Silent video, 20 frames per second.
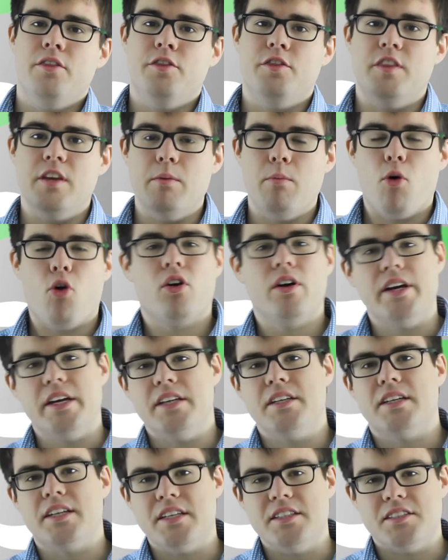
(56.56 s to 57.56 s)
the more
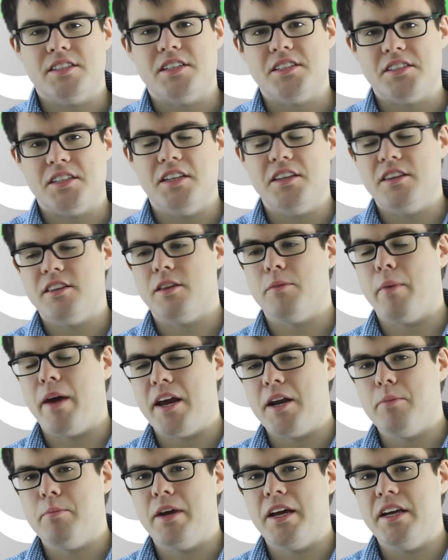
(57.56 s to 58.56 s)
inconsistent the
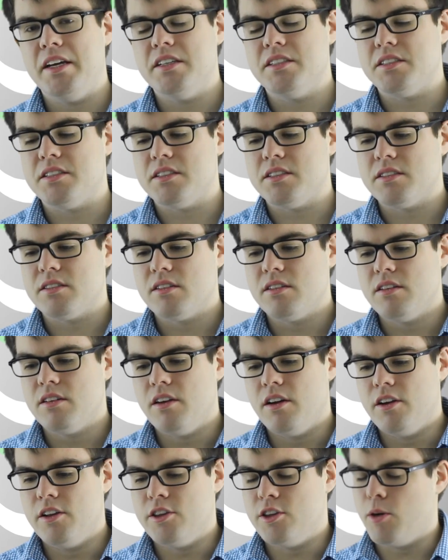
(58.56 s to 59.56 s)
mana base,
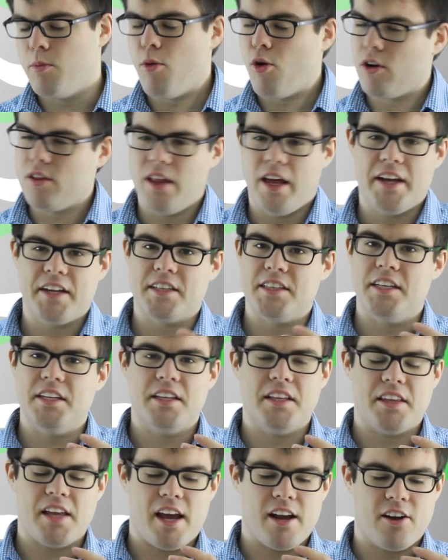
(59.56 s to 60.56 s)
the more likely
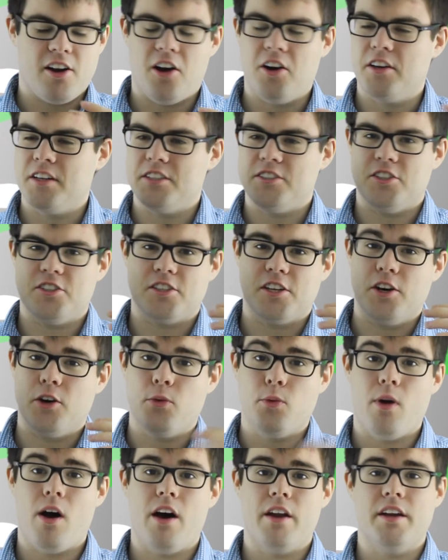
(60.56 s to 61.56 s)
that that card is just going to
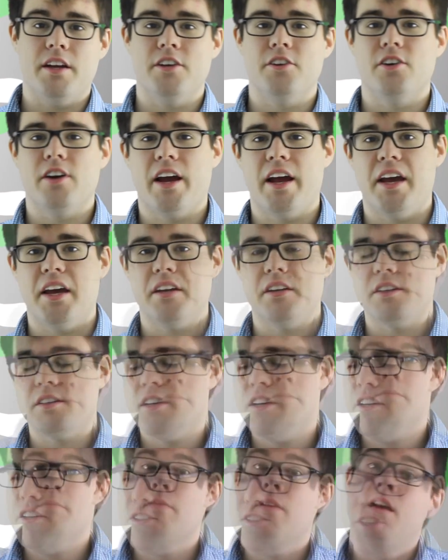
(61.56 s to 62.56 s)
rot in your hand.
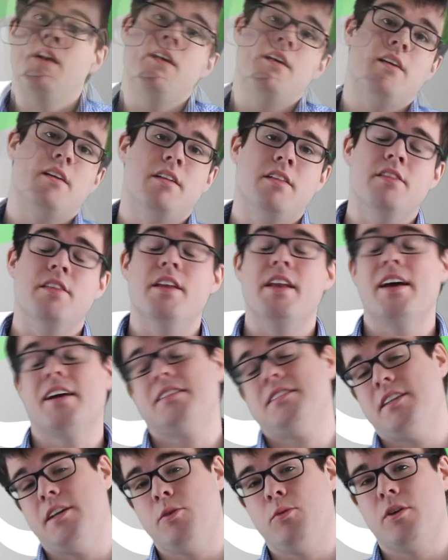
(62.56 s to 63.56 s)
The
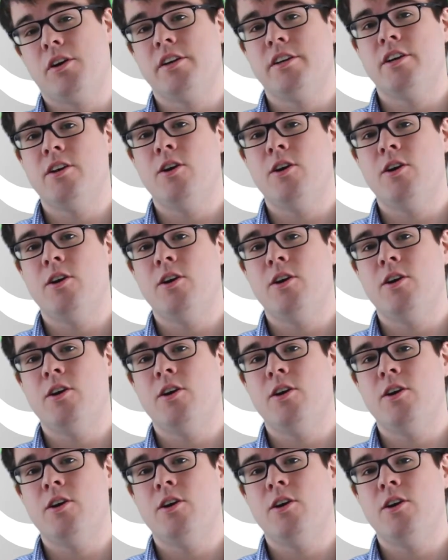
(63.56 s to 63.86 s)
next thing we're going